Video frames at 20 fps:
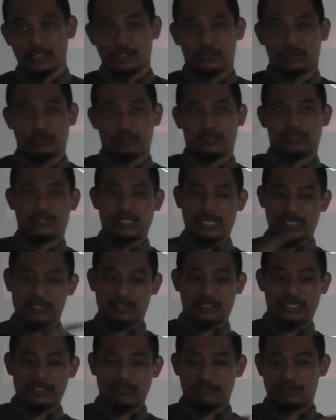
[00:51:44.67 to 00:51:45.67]
So
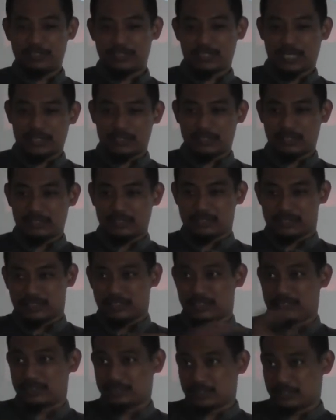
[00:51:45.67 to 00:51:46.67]
that kind of discussion is
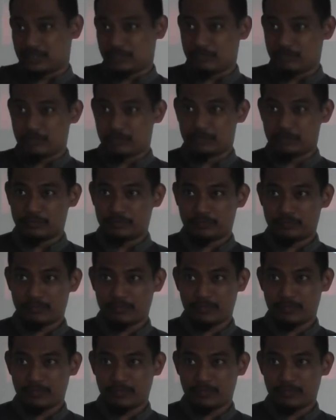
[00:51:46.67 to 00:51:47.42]
in literature review.